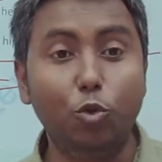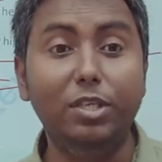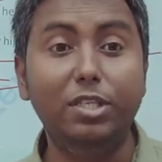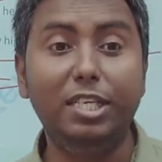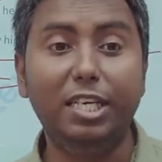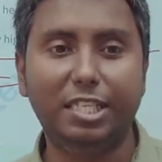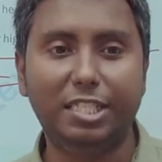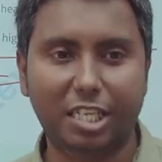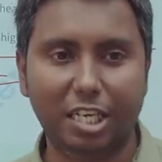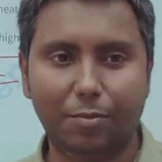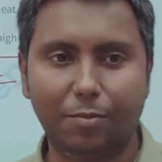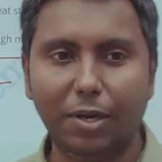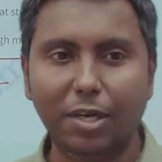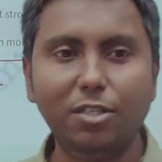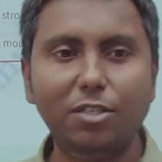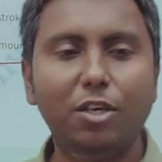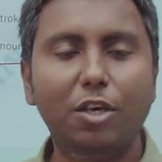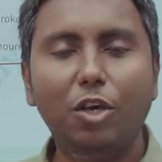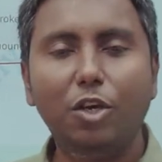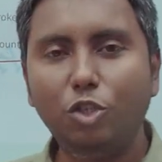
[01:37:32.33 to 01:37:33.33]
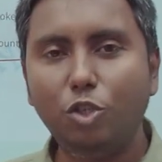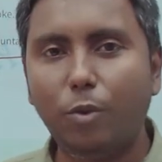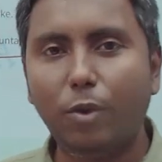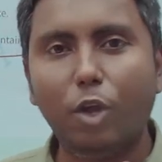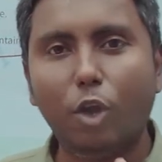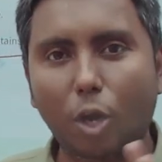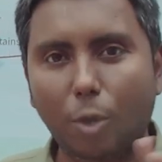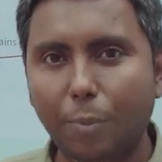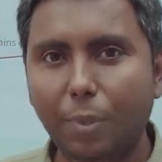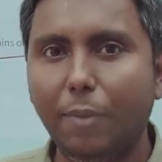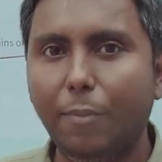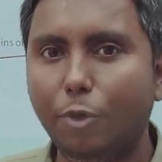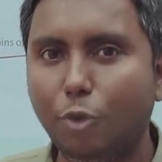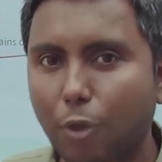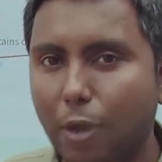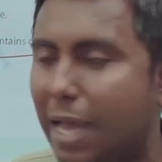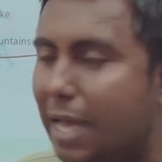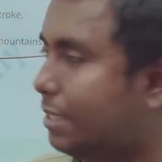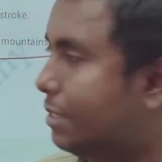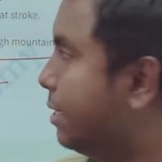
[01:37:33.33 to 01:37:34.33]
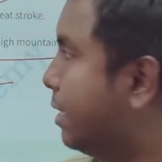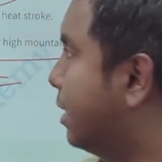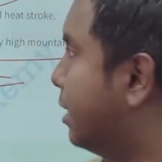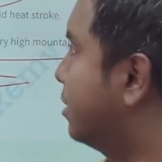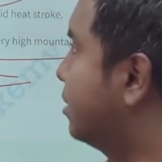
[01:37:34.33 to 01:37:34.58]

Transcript: easy statements, you will not be able to answer.